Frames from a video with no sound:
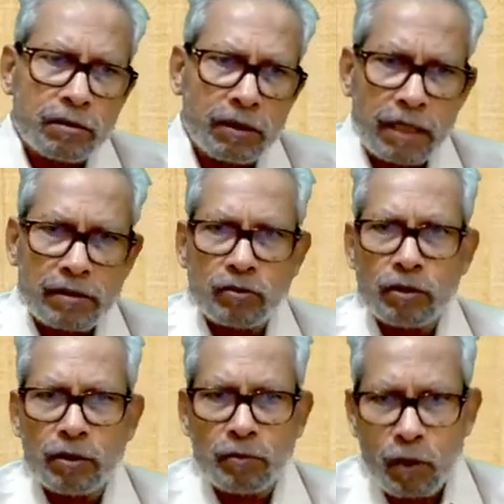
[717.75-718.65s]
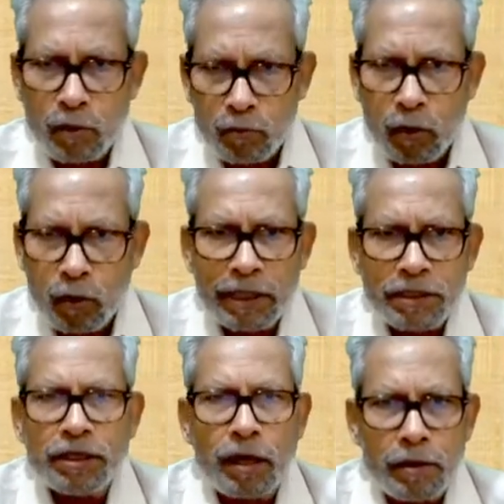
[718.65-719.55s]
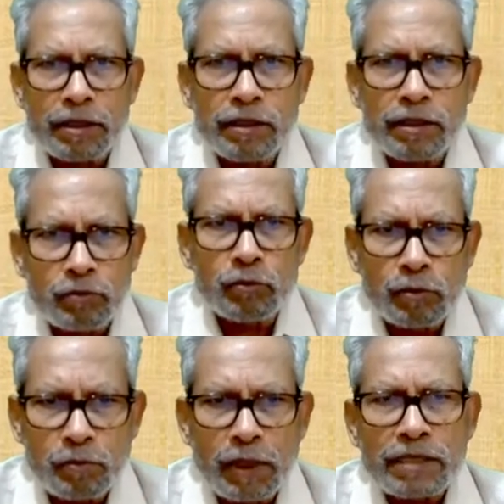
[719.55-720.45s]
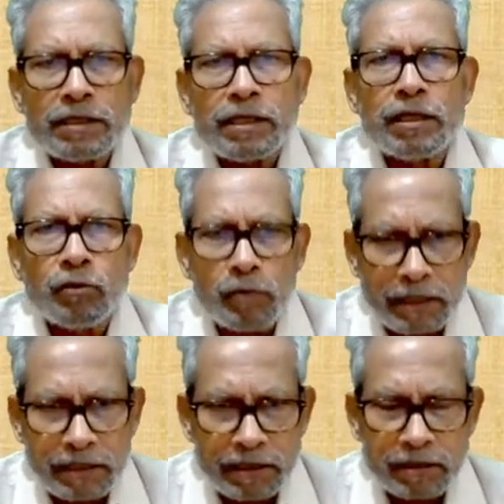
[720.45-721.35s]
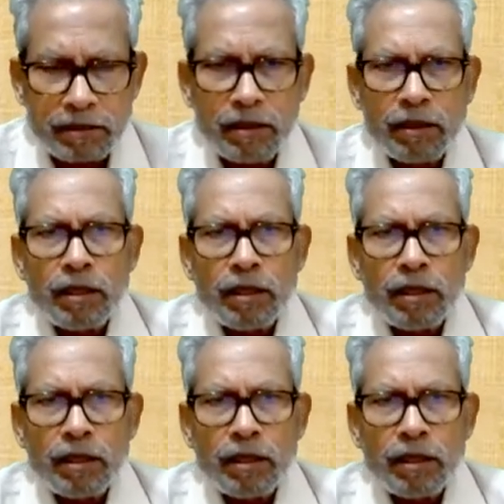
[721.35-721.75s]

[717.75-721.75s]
he has to mobility, I think he to place in a new places,